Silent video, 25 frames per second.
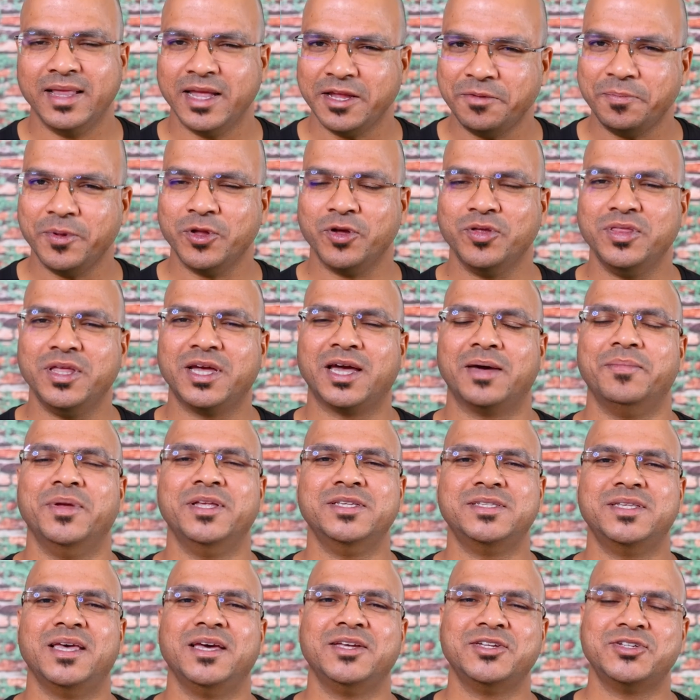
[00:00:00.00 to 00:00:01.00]
let me know in the
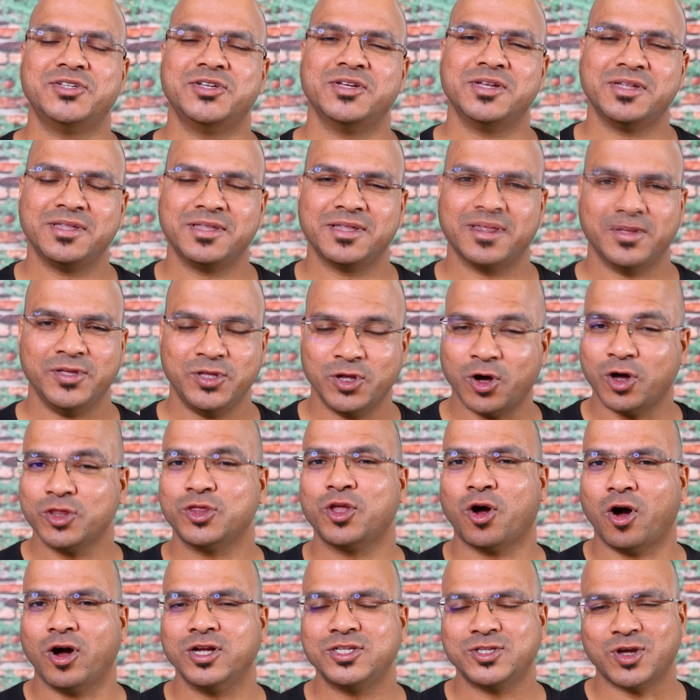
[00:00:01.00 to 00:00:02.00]
comment section your
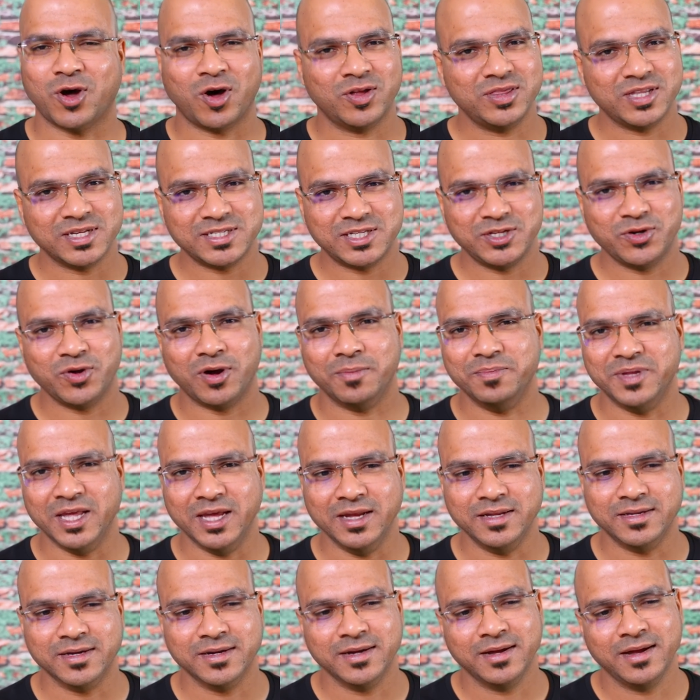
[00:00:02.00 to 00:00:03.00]
thoughts on this new
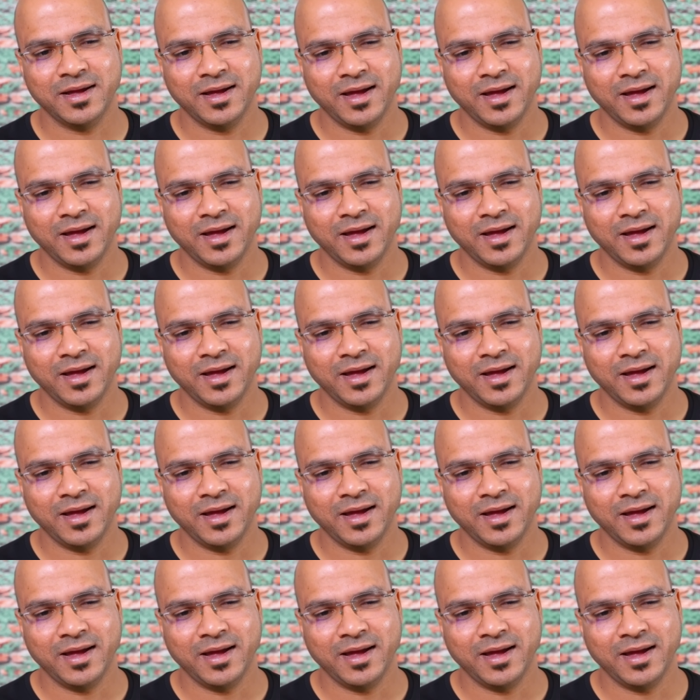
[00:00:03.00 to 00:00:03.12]
update.